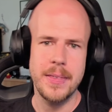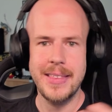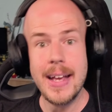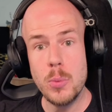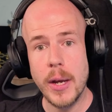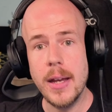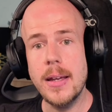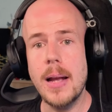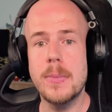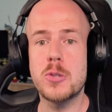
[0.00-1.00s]
That way,
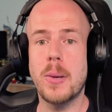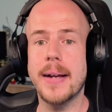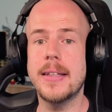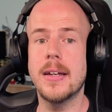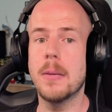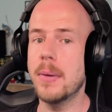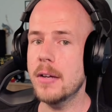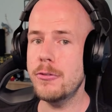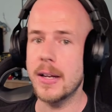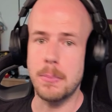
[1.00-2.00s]
cables plugged in
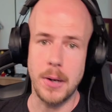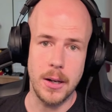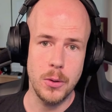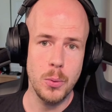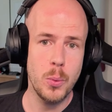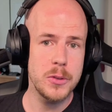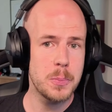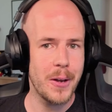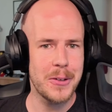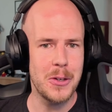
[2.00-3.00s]
above and below
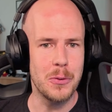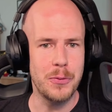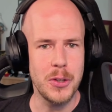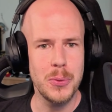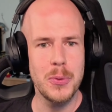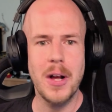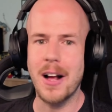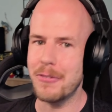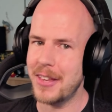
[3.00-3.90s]
won't block your view of the